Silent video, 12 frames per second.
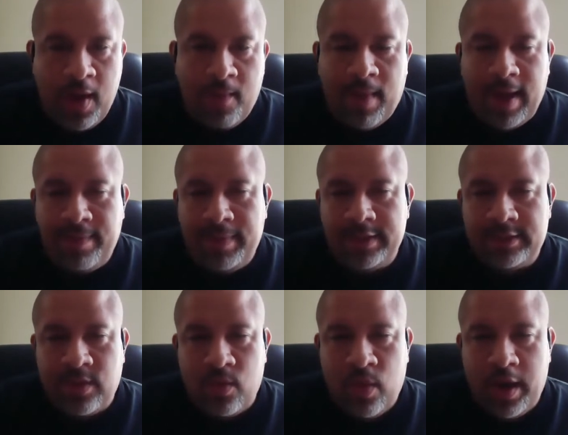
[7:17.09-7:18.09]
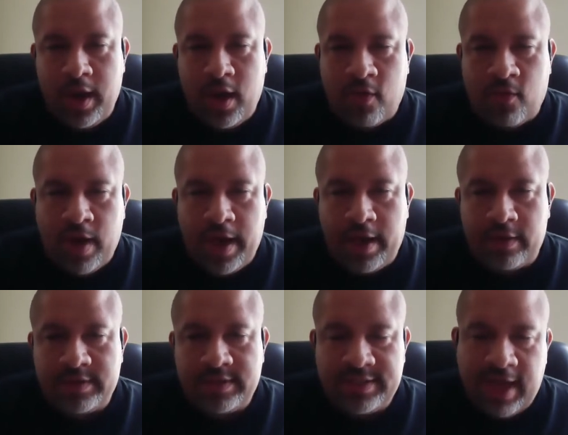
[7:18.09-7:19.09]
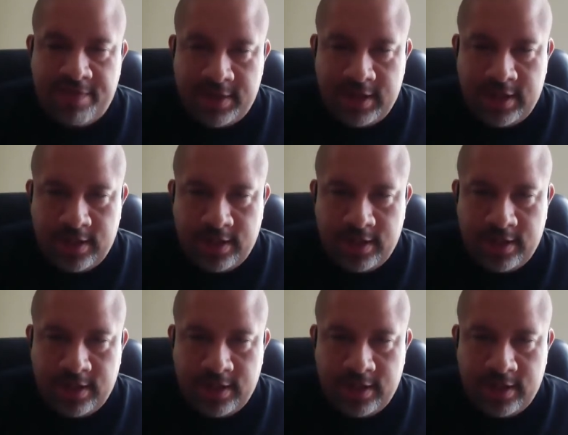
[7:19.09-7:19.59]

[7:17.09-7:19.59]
might be somewhere around 70.